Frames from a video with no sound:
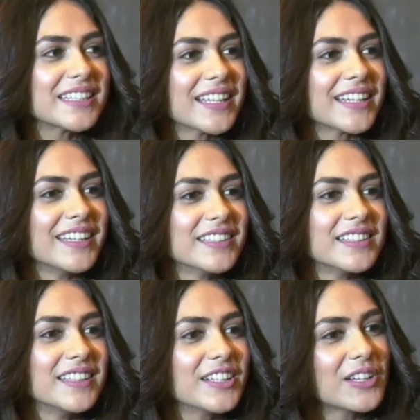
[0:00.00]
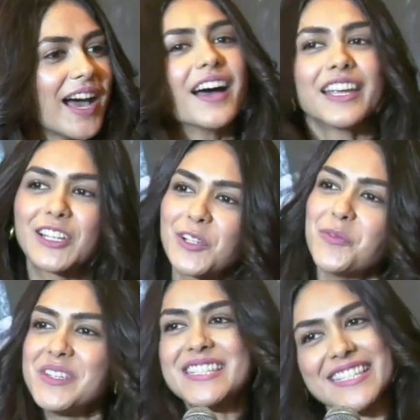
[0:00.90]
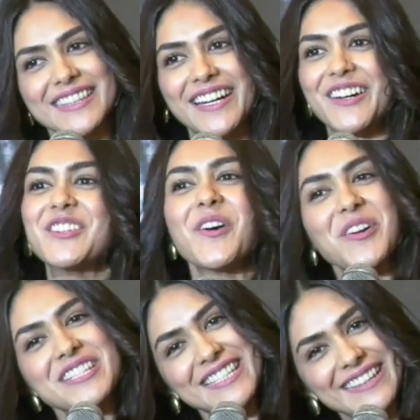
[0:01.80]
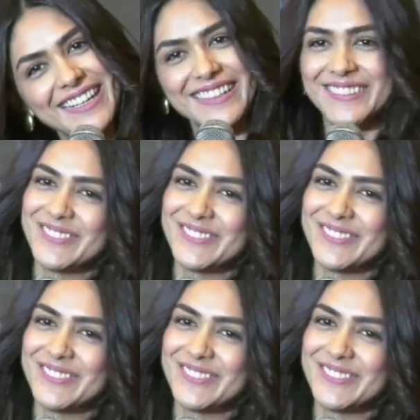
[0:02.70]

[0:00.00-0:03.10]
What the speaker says: Sita. Itlumi Sita. Your Sita.